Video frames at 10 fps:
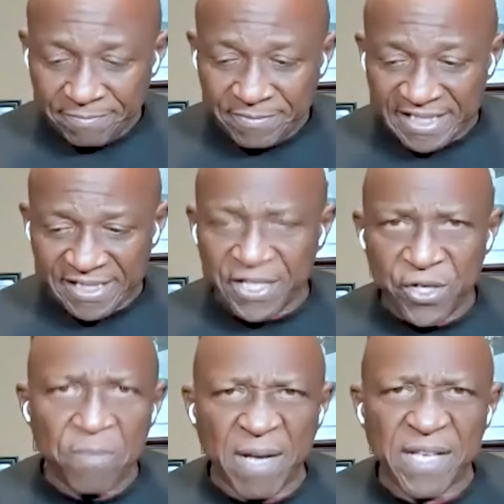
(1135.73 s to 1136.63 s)
He said,
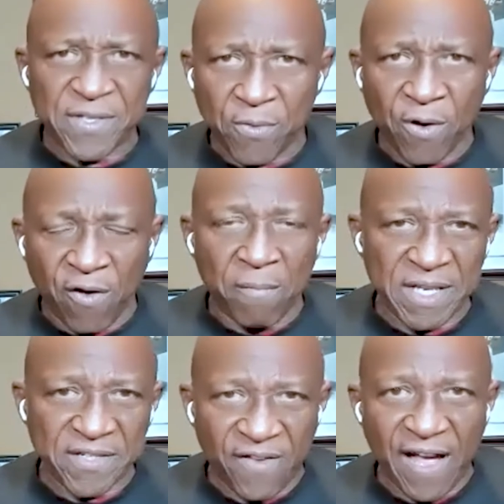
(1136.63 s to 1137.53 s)
you're our
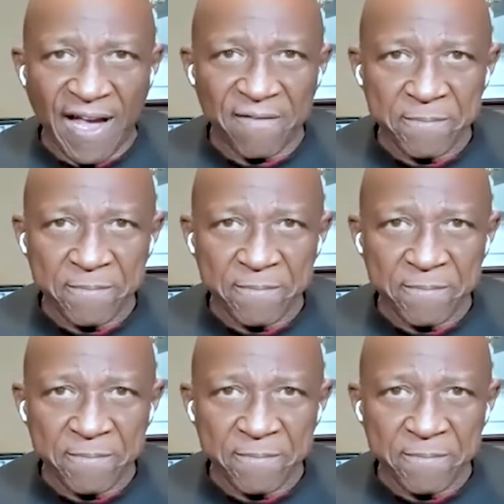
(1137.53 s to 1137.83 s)
best 5.